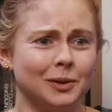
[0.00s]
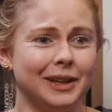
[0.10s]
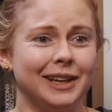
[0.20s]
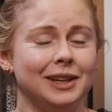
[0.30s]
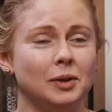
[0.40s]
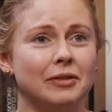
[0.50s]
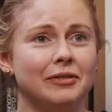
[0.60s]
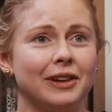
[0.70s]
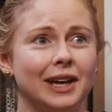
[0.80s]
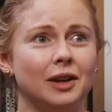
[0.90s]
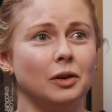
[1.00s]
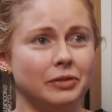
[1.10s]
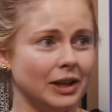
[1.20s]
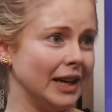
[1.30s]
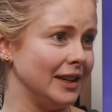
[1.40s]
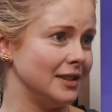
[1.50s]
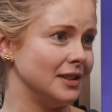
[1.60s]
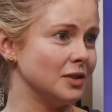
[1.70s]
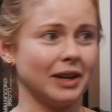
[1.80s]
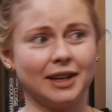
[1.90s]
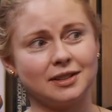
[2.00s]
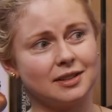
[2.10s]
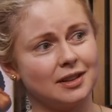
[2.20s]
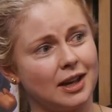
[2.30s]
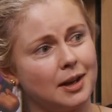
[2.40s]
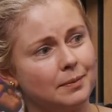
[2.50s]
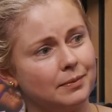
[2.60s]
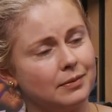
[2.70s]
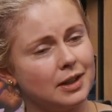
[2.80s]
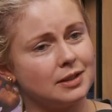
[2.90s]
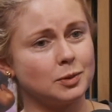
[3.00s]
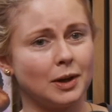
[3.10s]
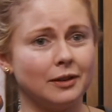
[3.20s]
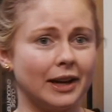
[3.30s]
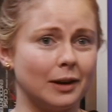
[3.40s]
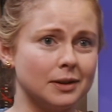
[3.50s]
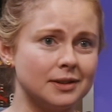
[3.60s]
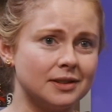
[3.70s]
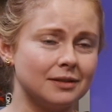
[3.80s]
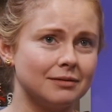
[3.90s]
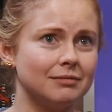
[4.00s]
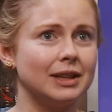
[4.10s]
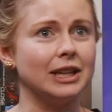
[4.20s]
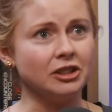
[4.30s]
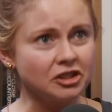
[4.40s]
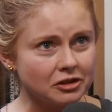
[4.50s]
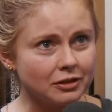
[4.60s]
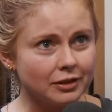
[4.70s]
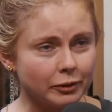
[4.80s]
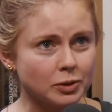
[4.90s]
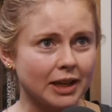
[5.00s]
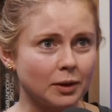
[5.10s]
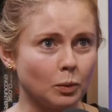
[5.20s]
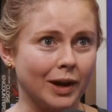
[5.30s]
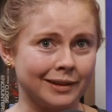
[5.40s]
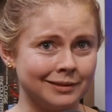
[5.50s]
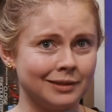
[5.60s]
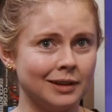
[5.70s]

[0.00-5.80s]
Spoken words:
only, you can fly overnight direct. It's 12 hours-ish, give or take one.